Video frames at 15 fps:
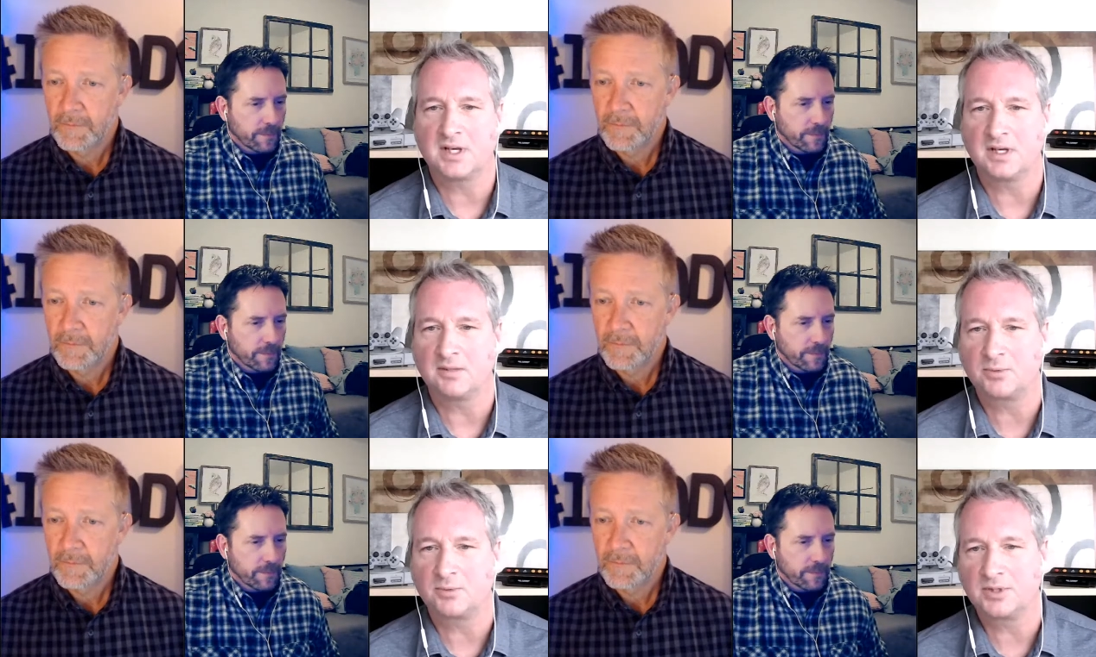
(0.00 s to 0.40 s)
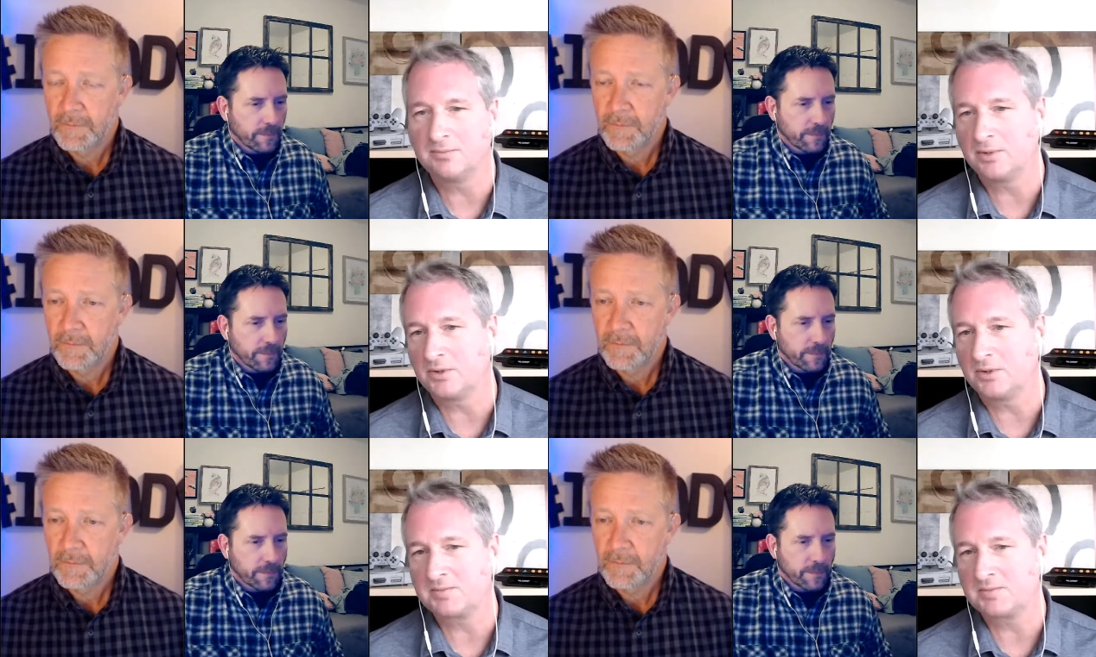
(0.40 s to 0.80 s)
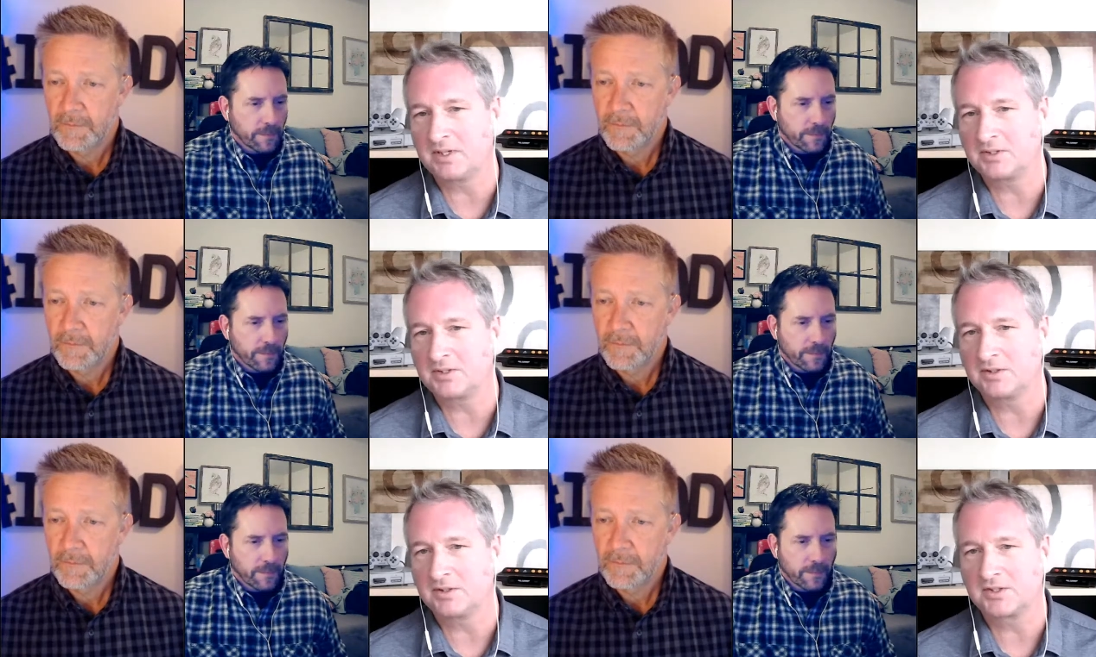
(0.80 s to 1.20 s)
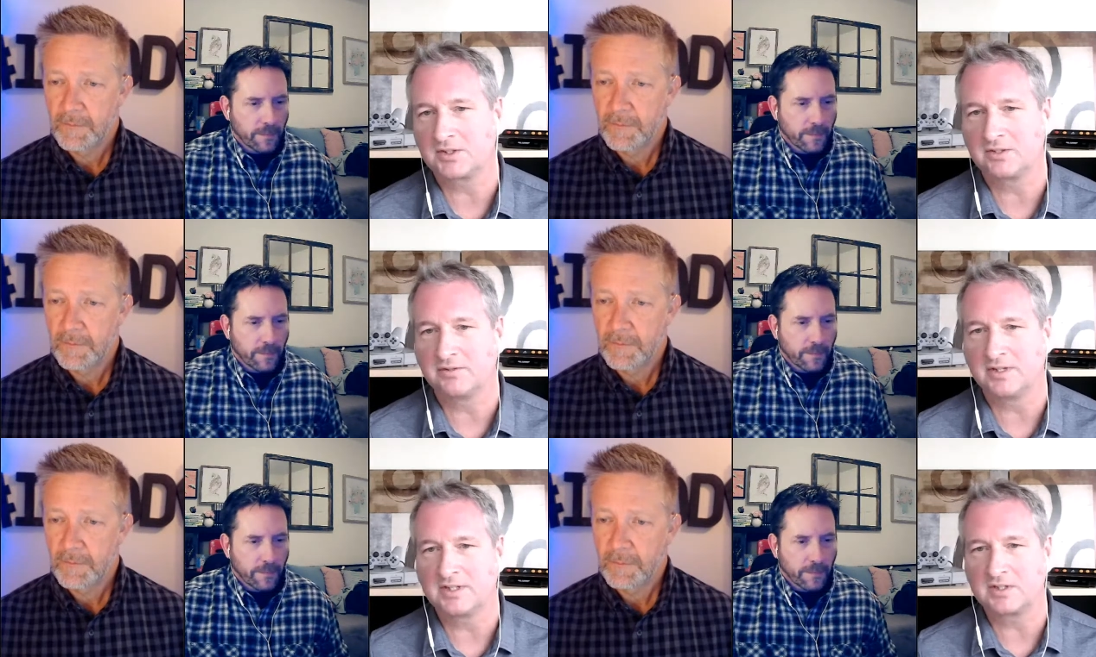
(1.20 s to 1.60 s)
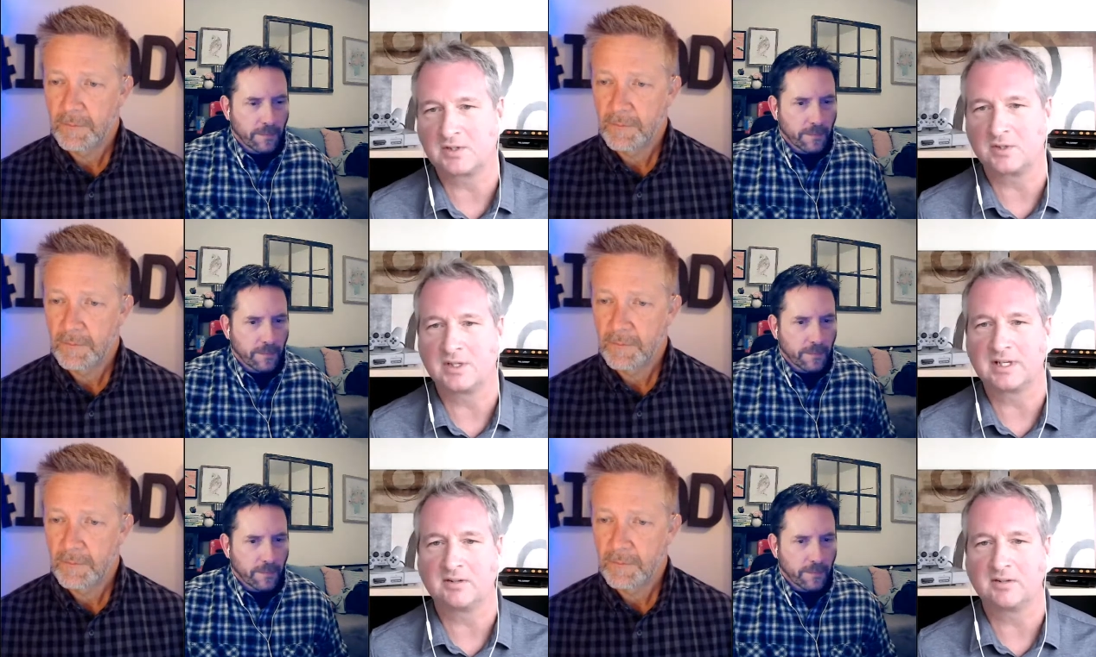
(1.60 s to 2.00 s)
Speaker 1: Pre and post metrics, surveys,
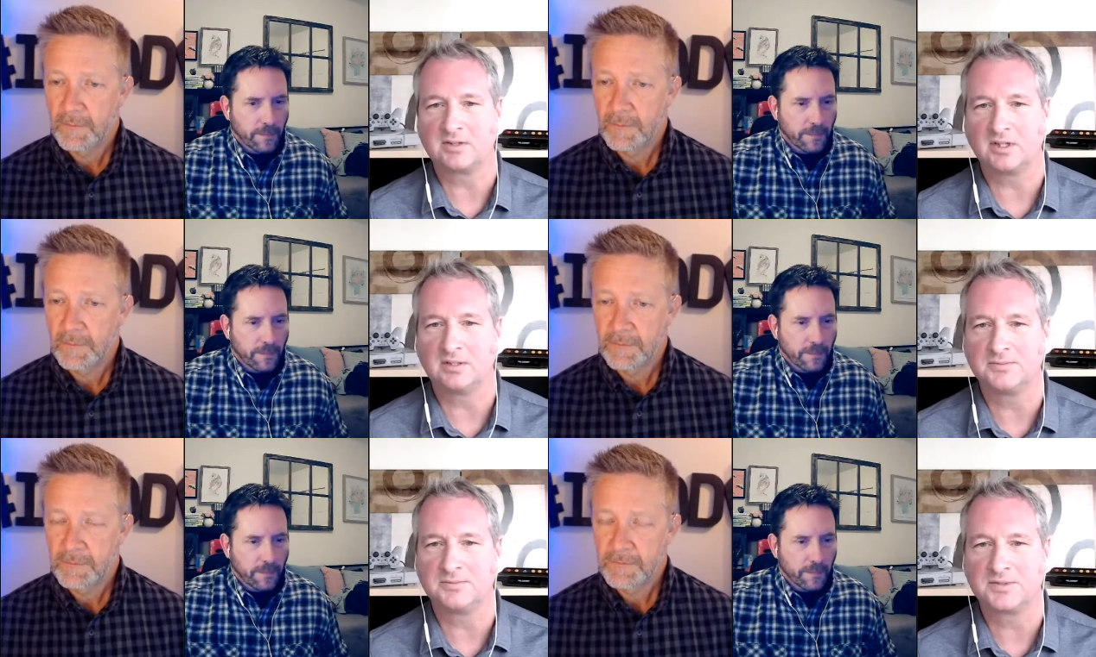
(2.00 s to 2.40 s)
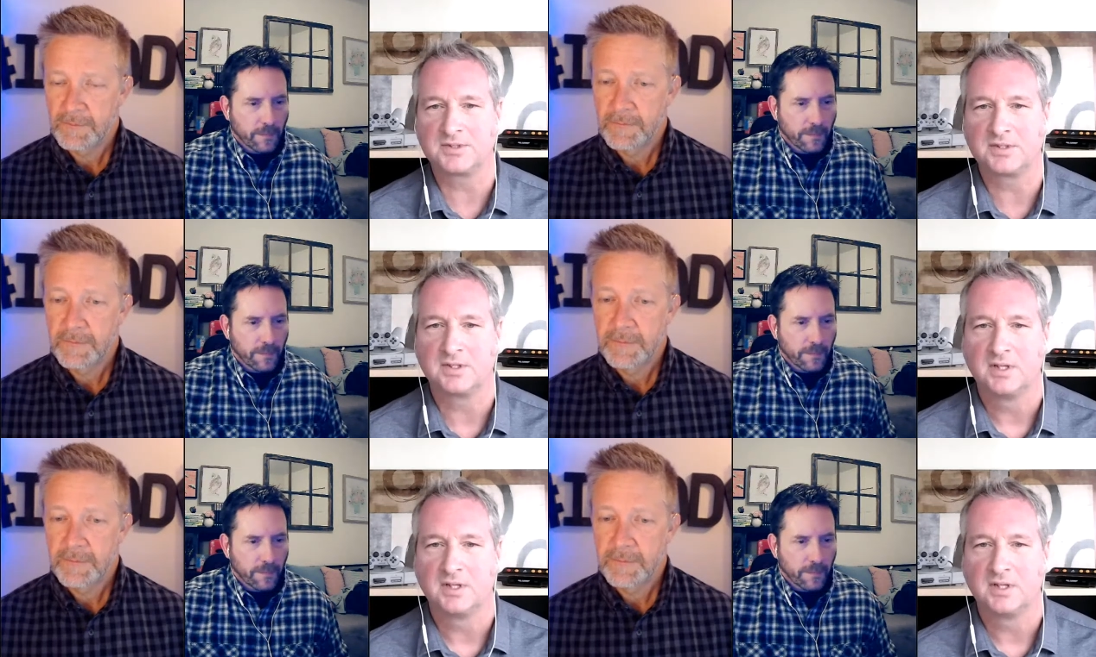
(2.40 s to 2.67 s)
learning outcomes,